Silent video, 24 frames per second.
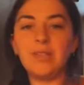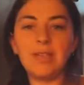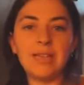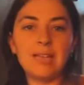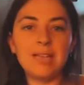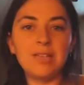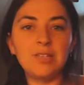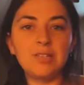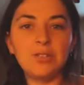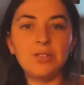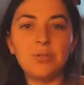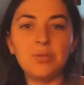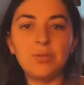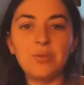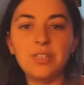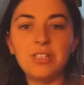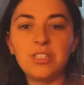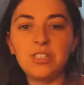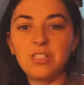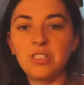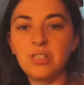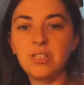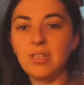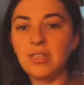the
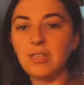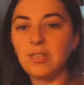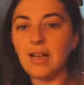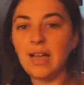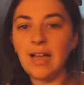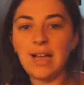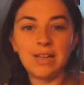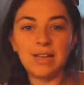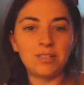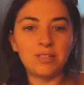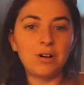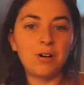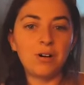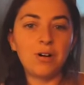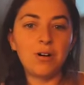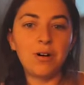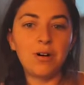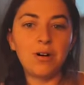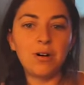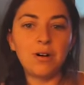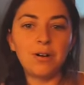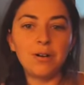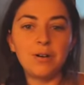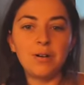intuition and our
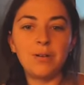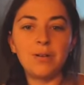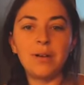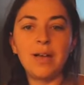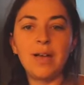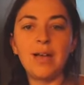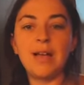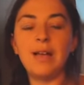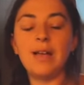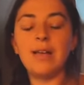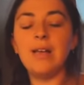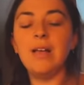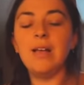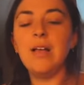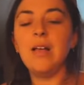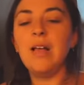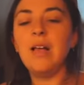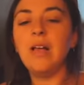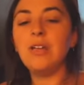heart, okay?